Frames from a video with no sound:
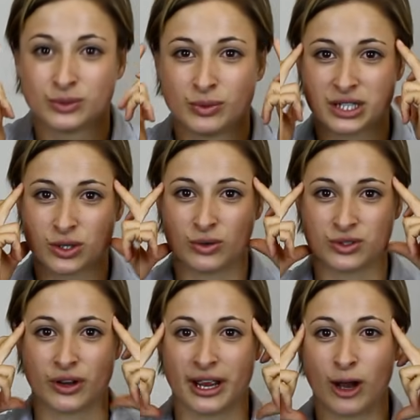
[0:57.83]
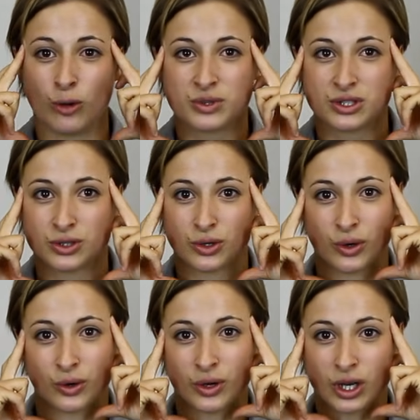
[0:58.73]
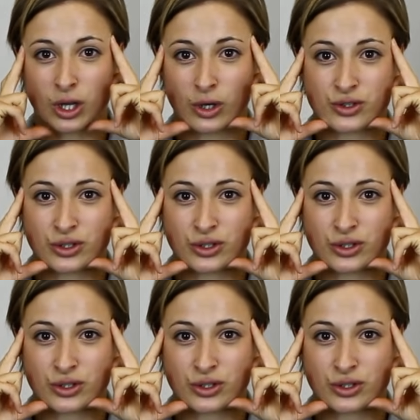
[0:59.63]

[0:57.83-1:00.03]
which also helps to close